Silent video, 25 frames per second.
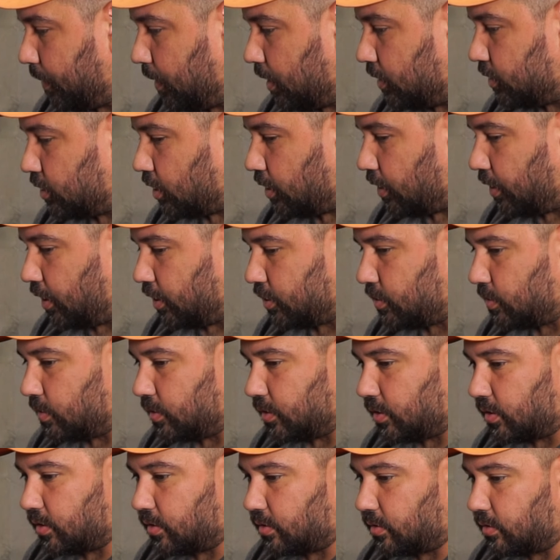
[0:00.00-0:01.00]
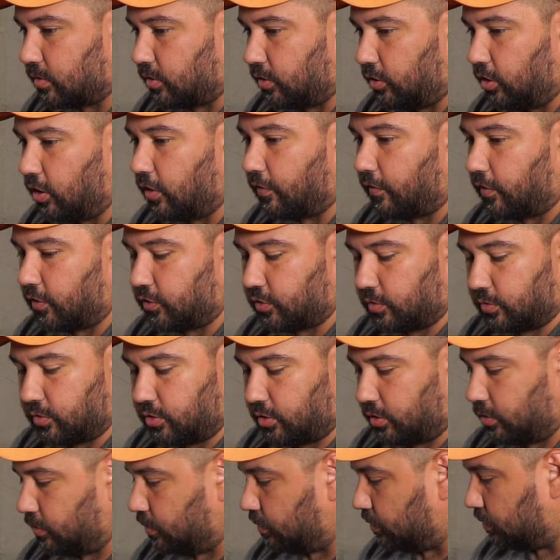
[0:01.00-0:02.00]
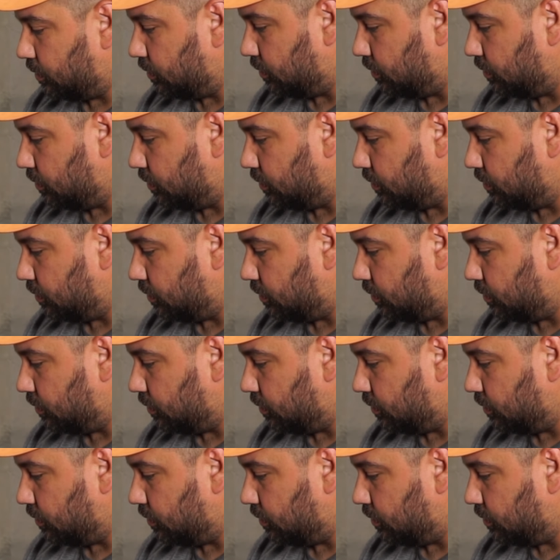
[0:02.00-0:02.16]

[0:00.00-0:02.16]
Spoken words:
So this one's universal too.